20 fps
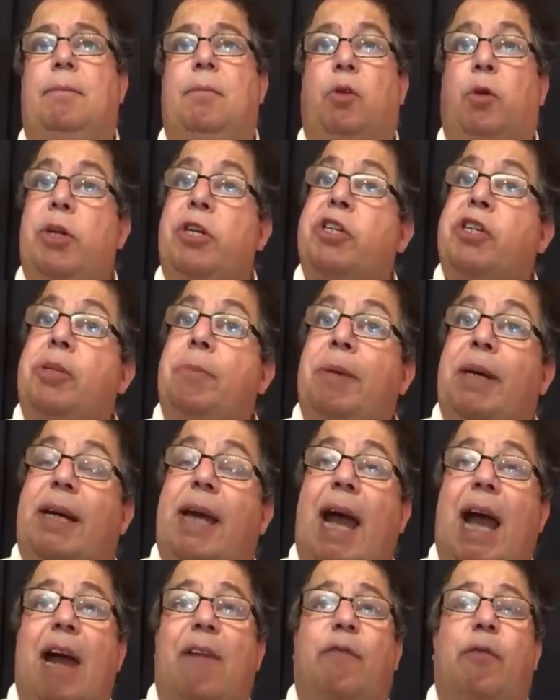Christian
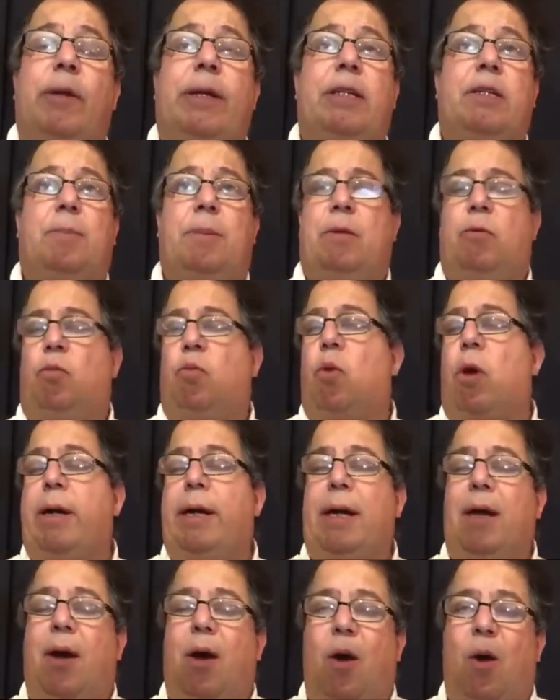McCaffrey has been
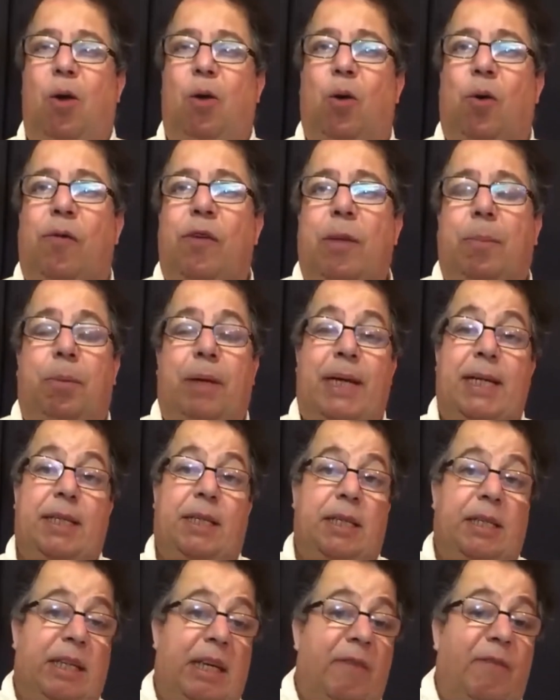running all over the
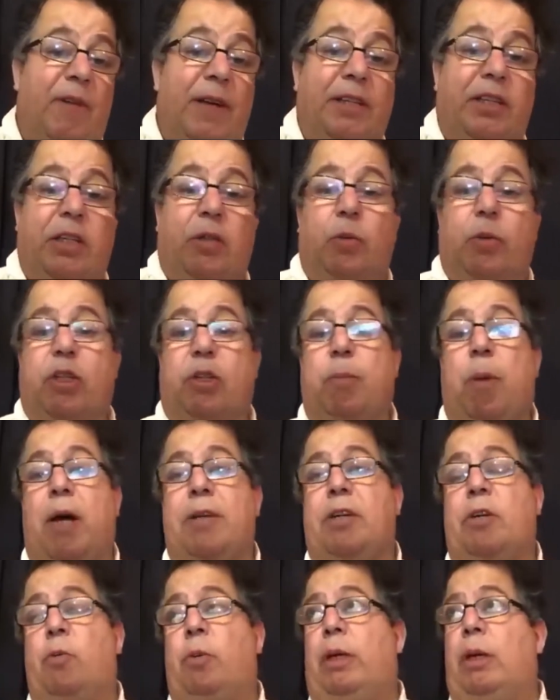place. The defense has
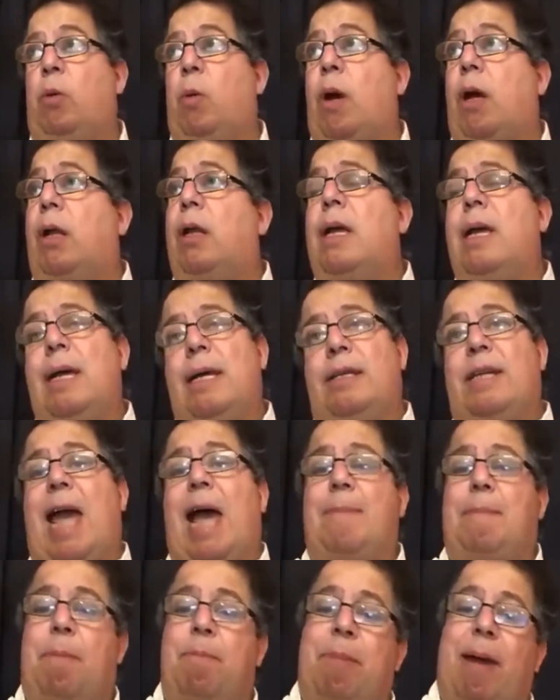responded really well.
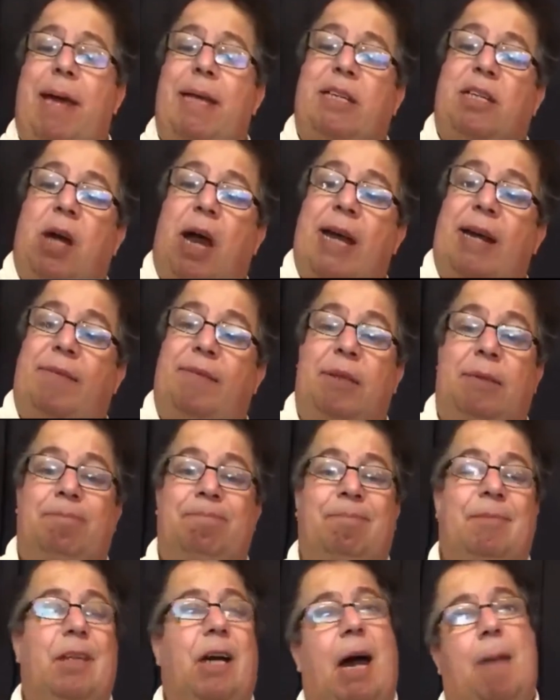Tampa Bay's kind
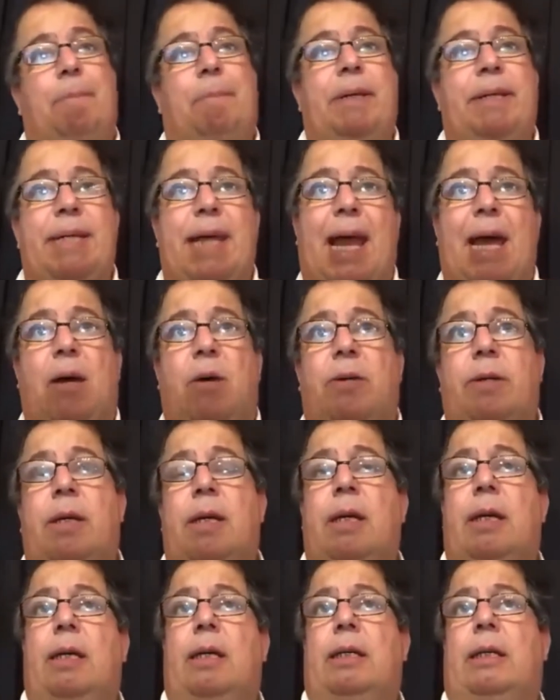of up and down.
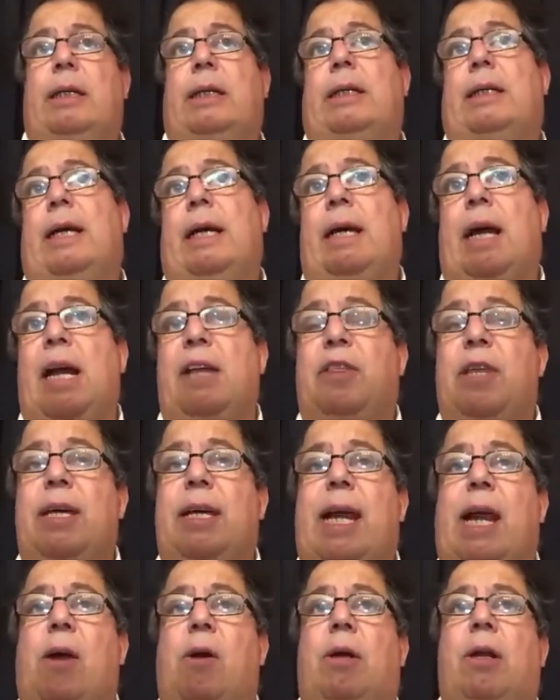I
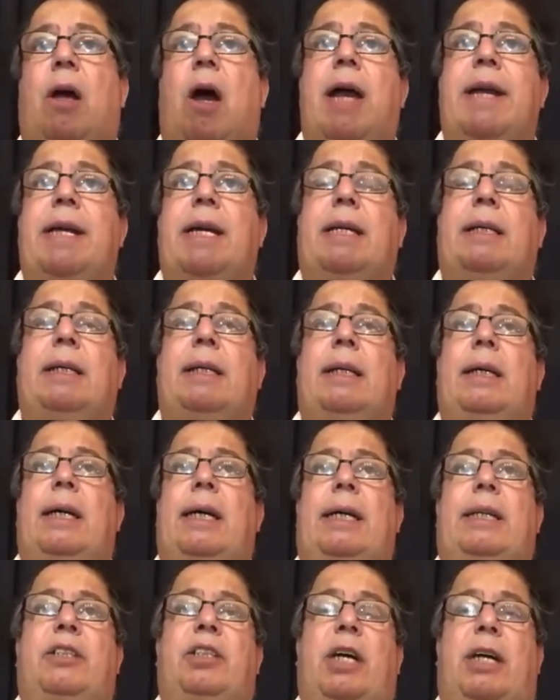think Carolina
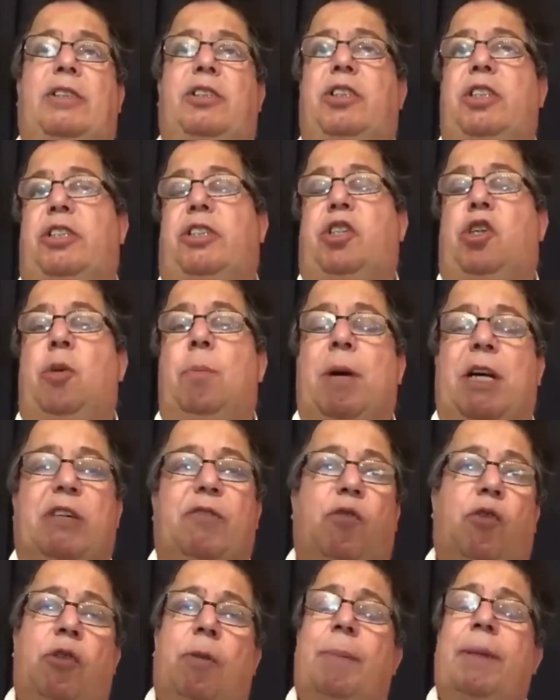has got just too much
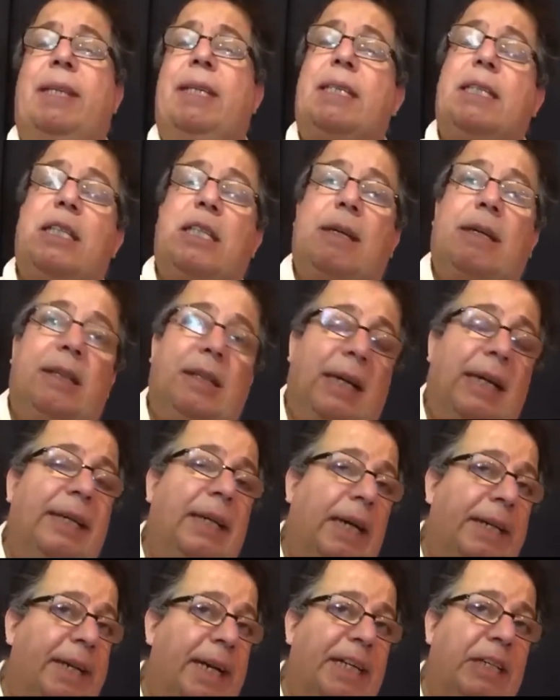for them, and this is
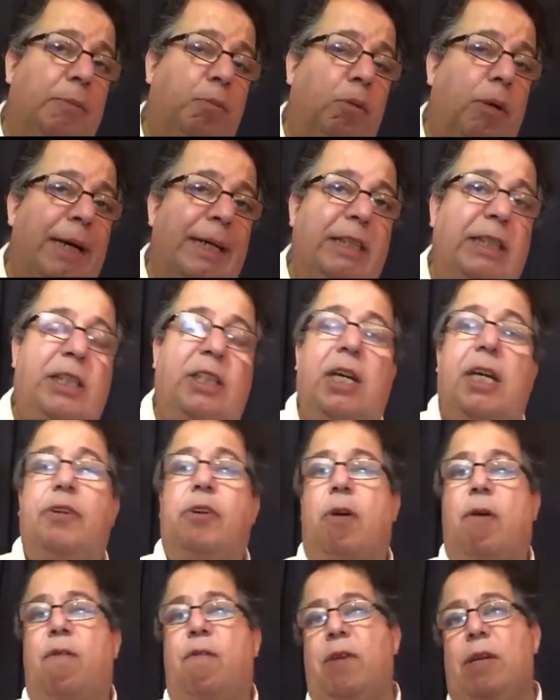a nice price. It's
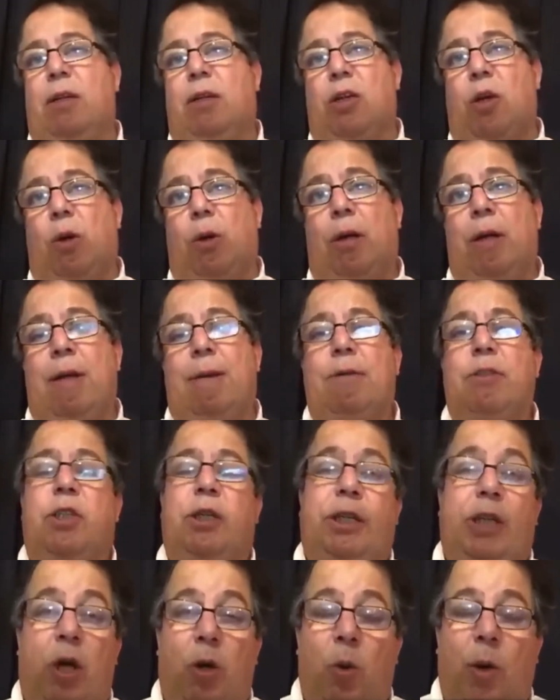under a field goal.
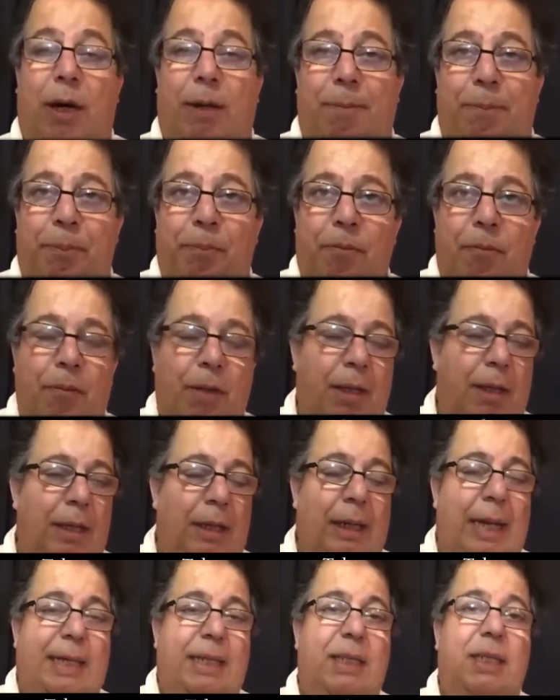So you know what?
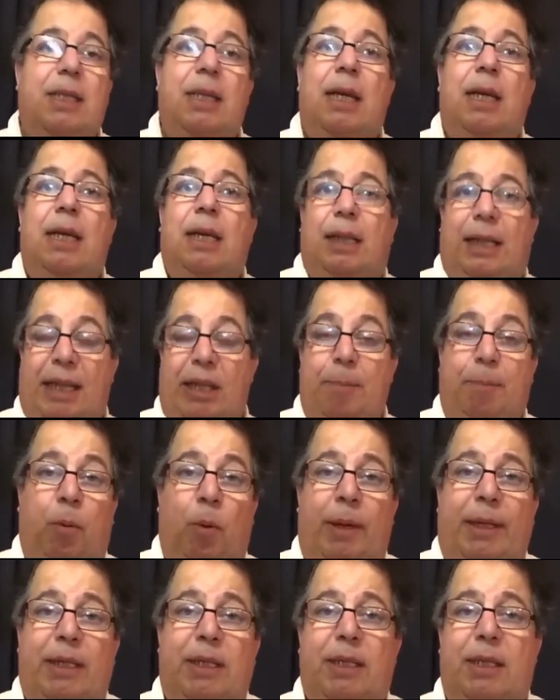Let's lay the
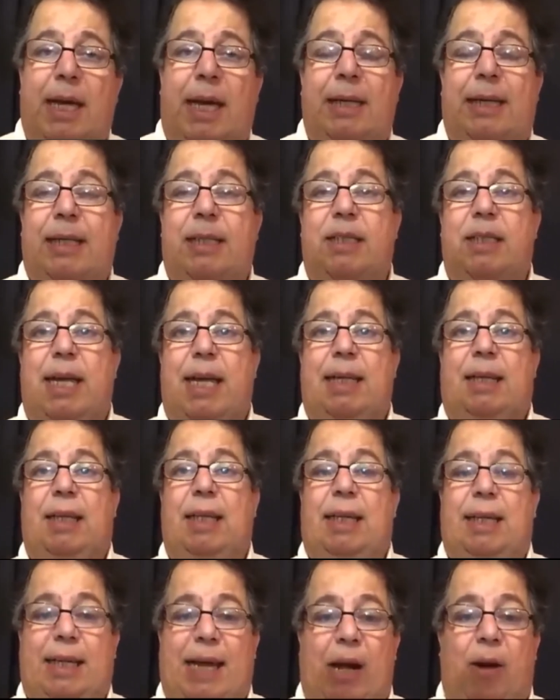points, and let's take the